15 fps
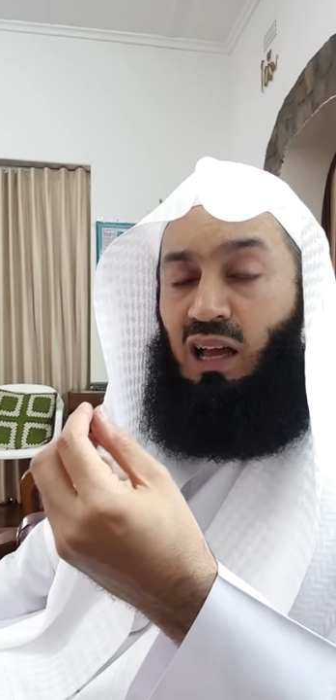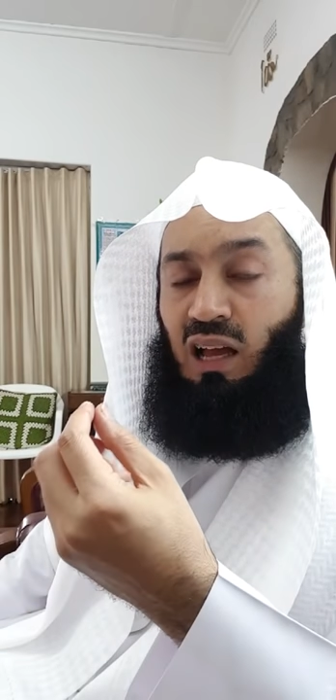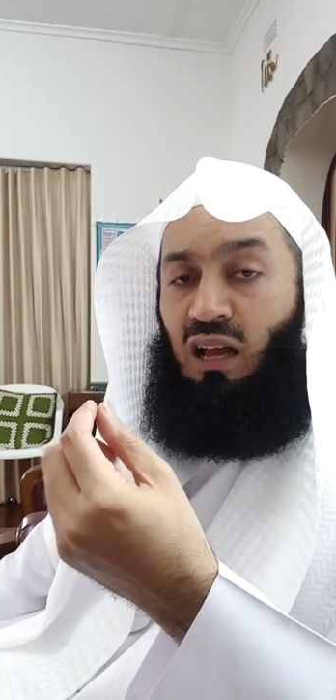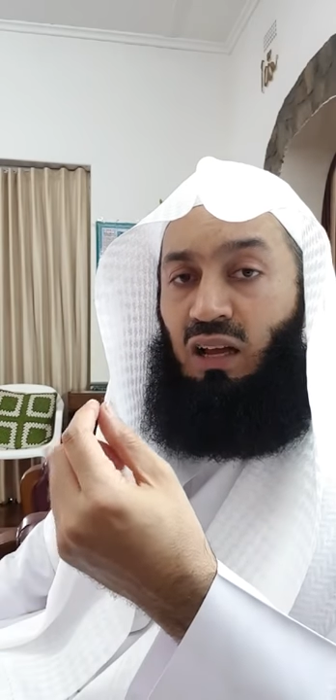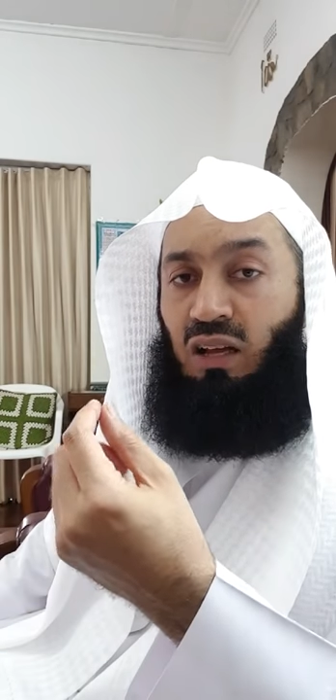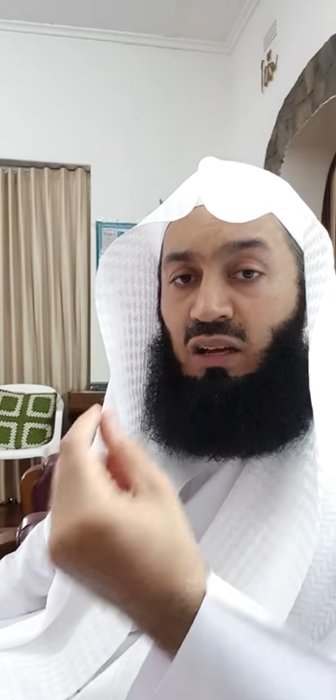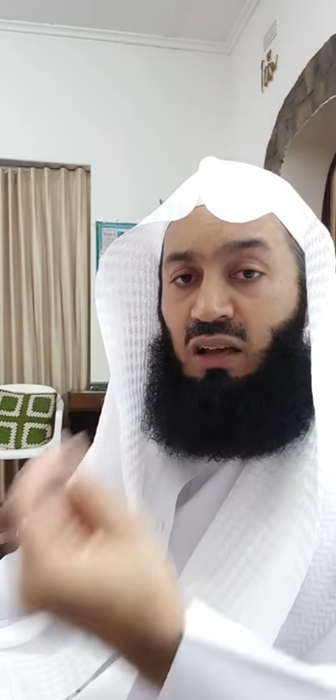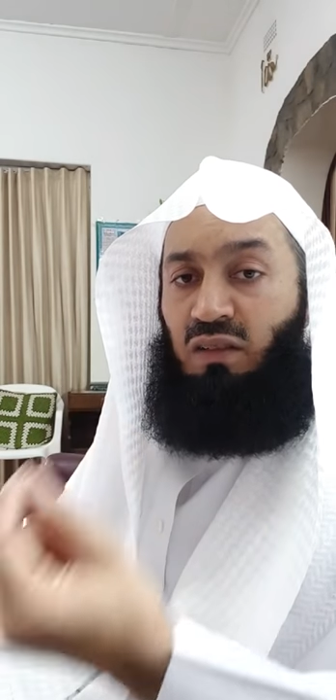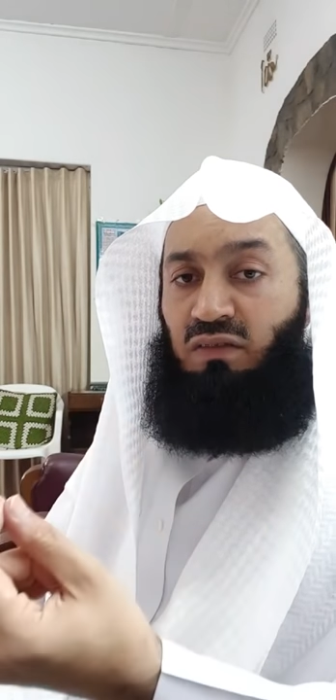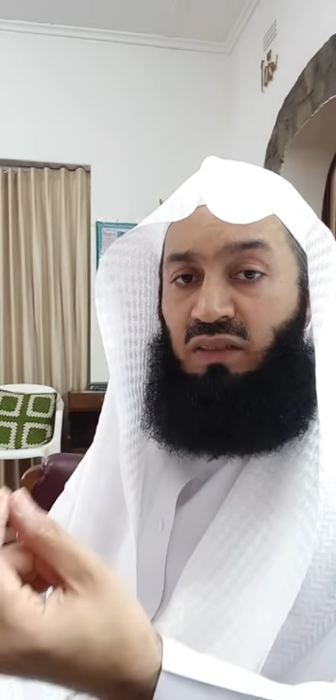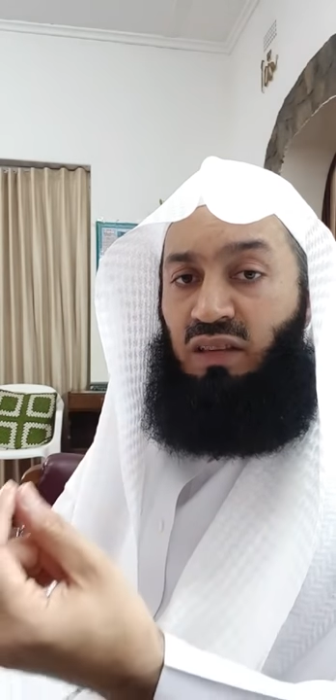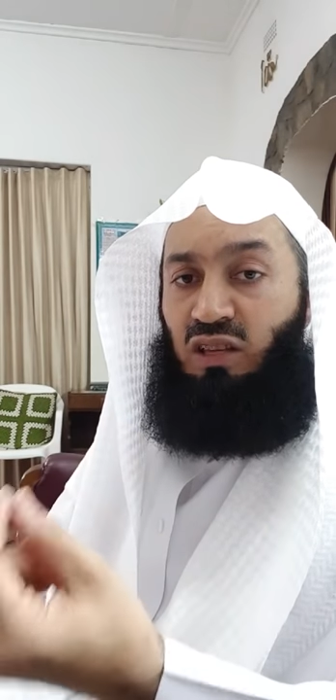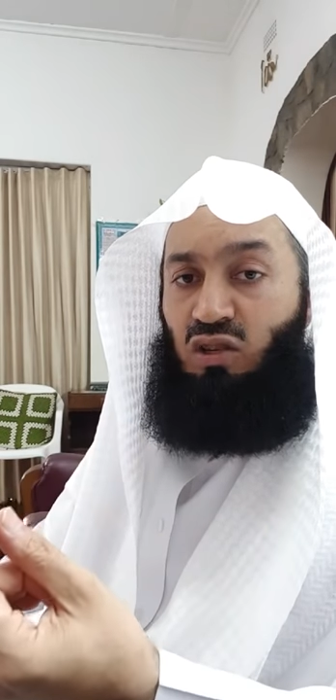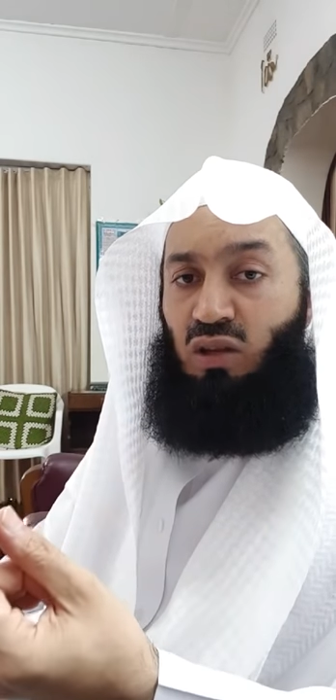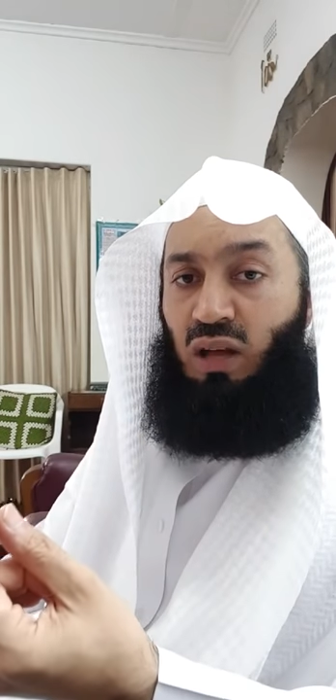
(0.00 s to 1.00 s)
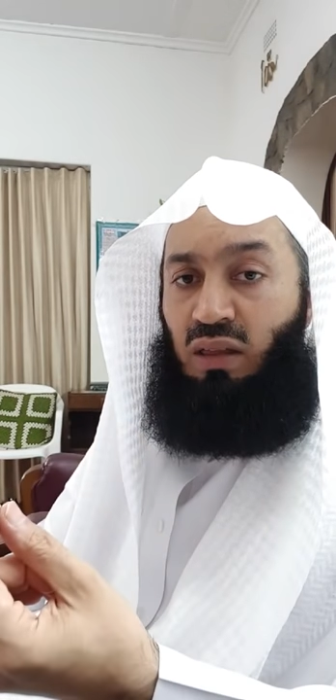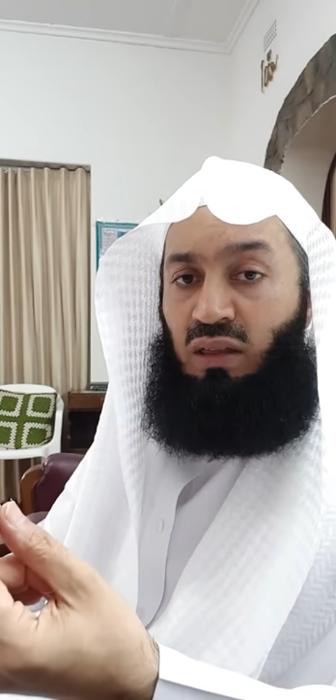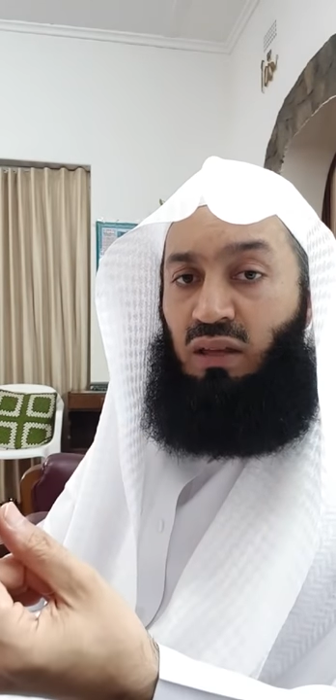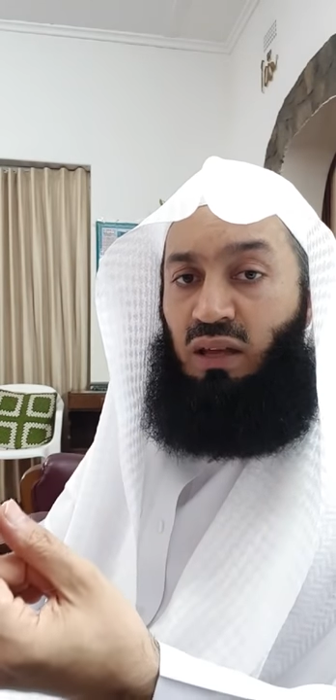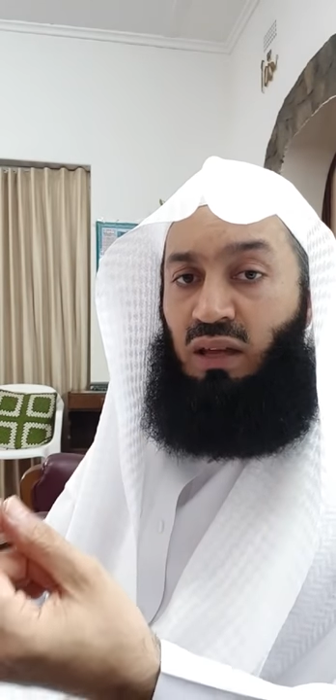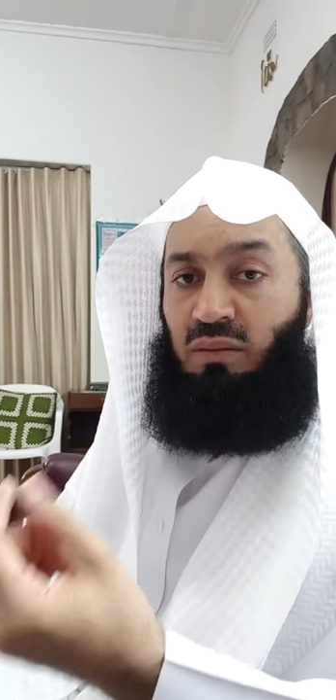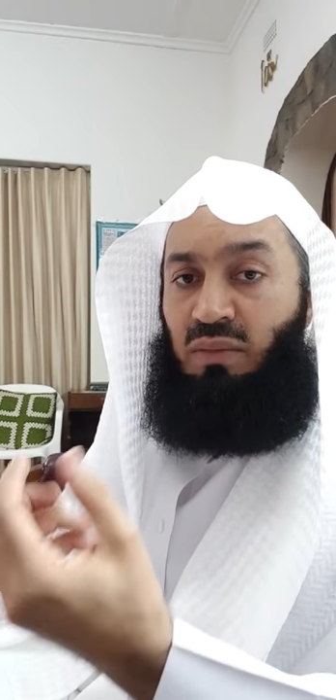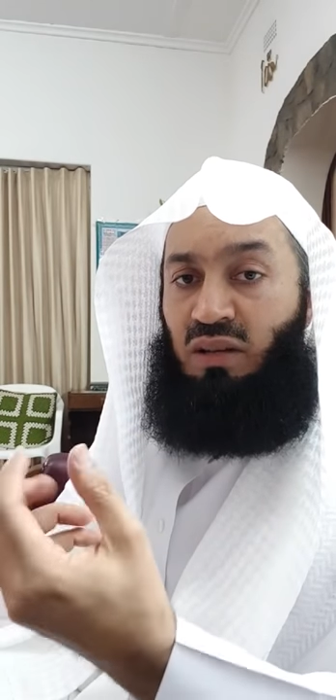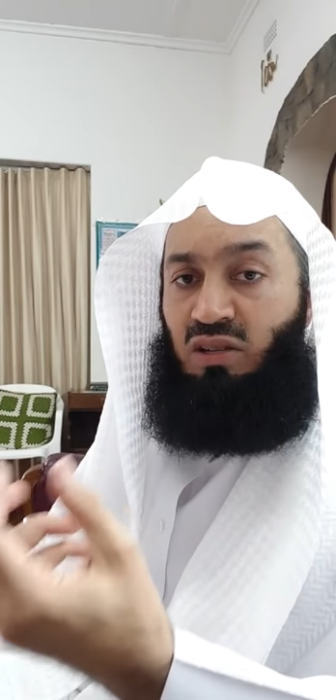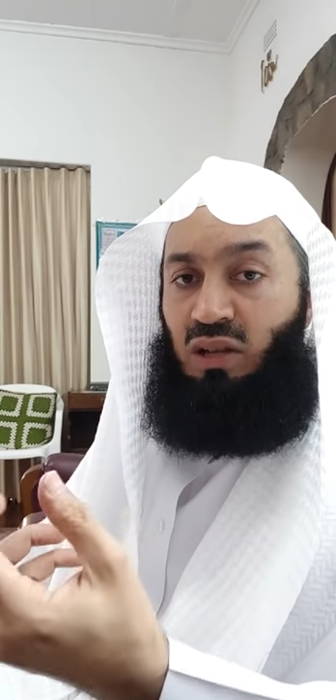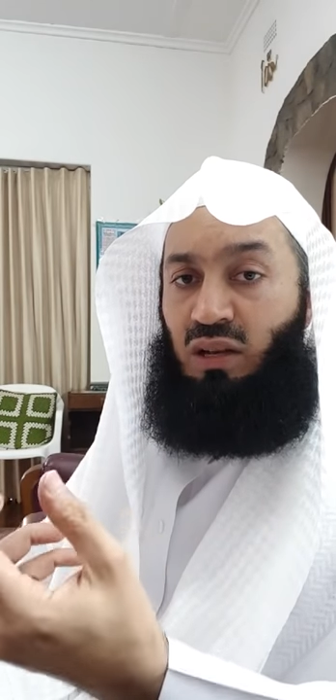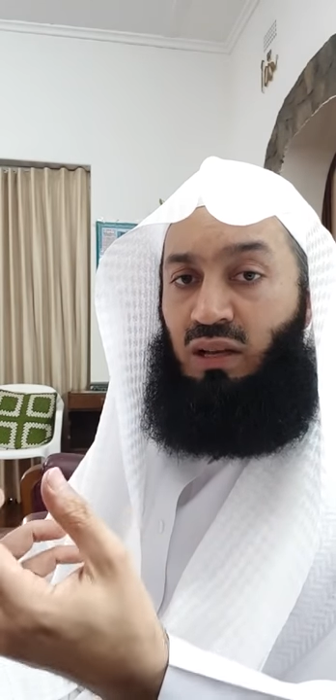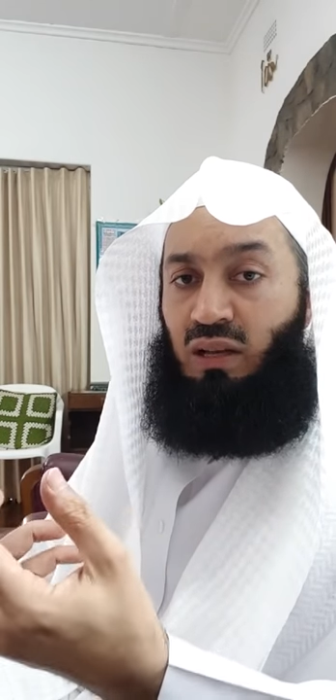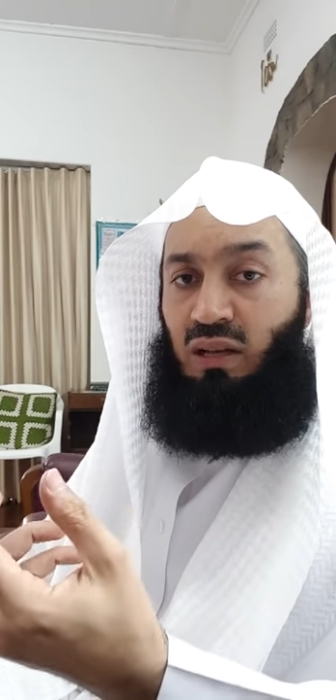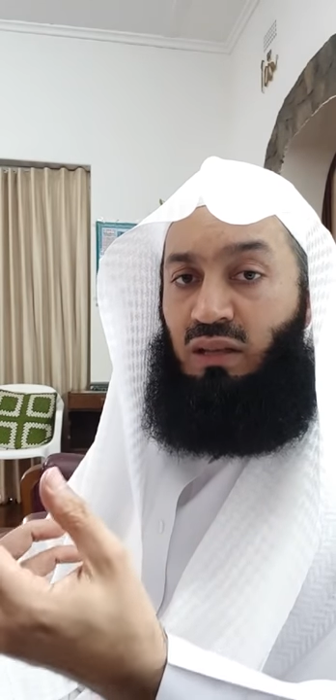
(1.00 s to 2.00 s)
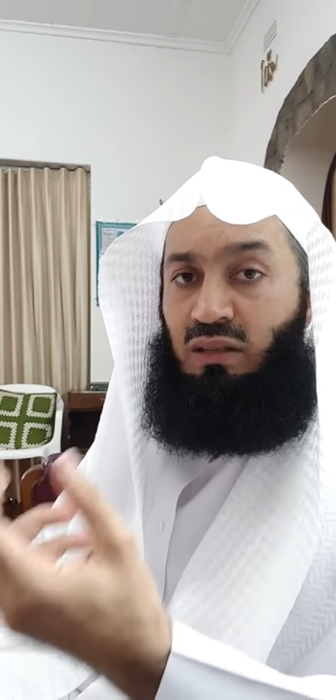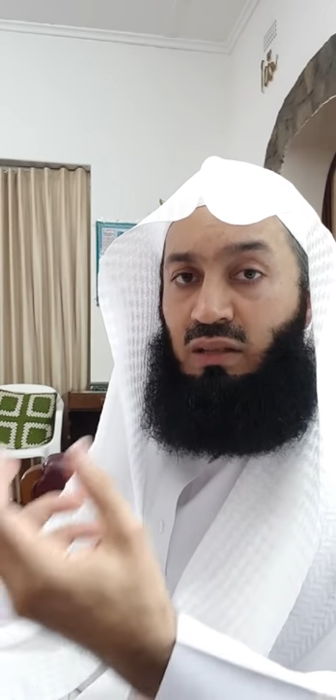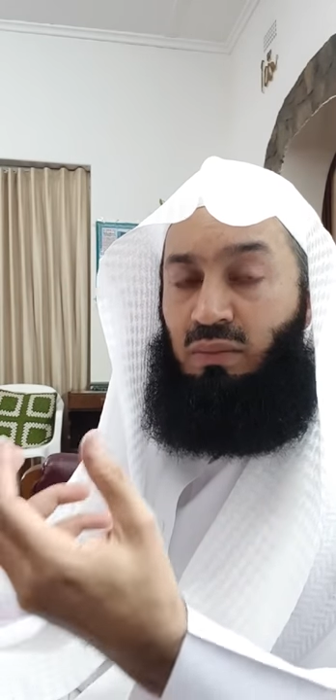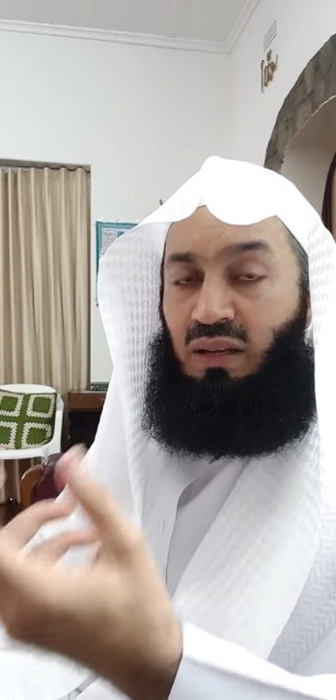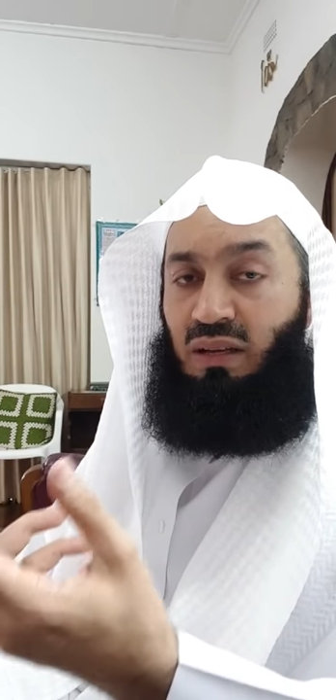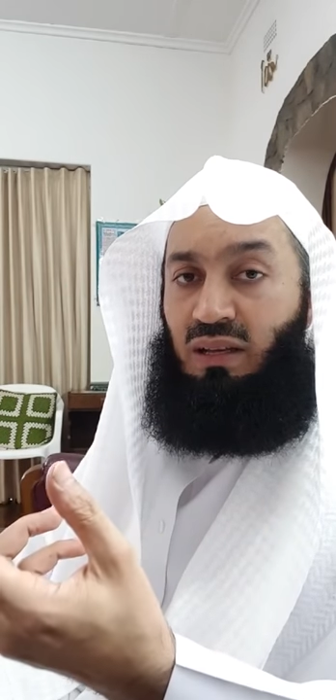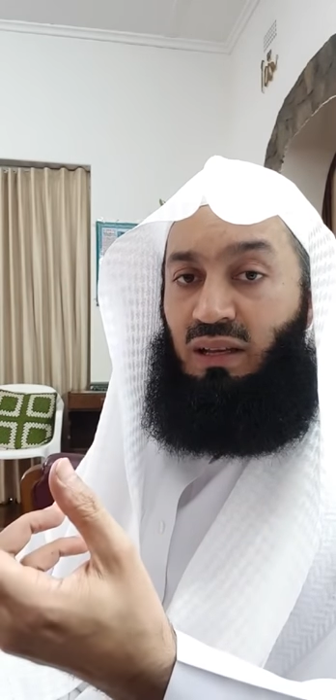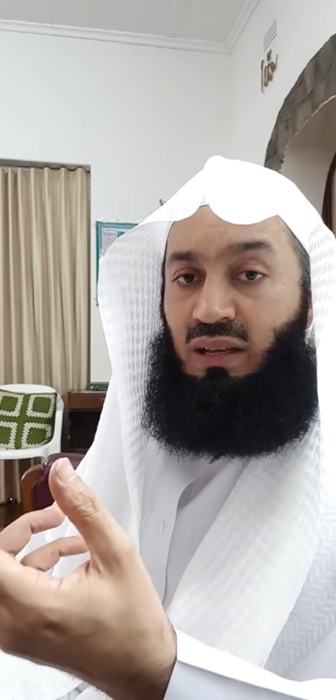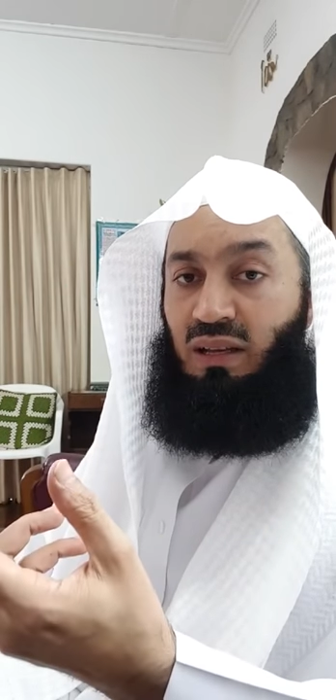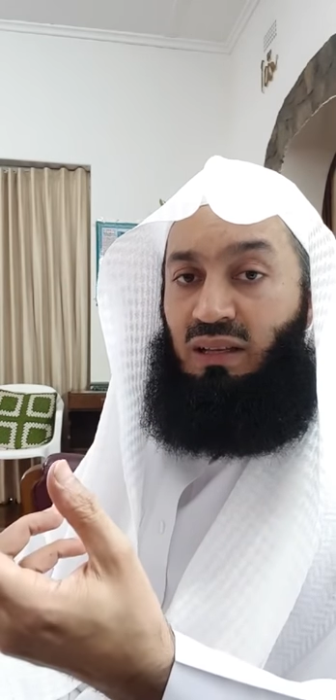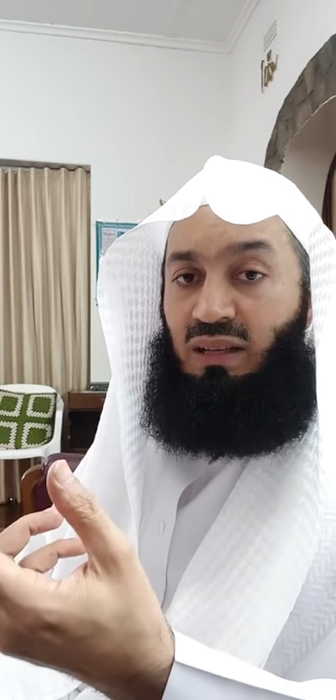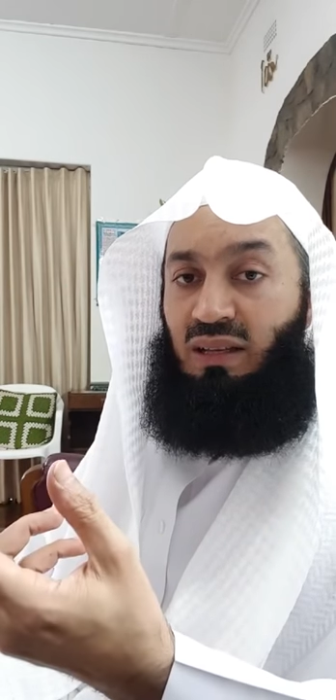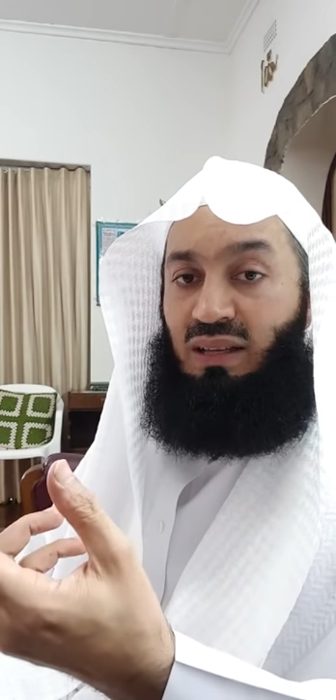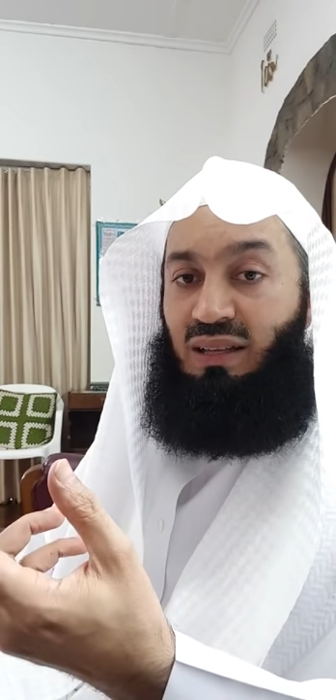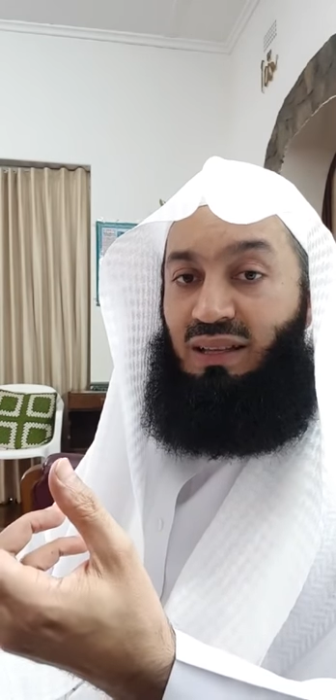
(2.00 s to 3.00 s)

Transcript: love each other, and mashallah, tabarakallah,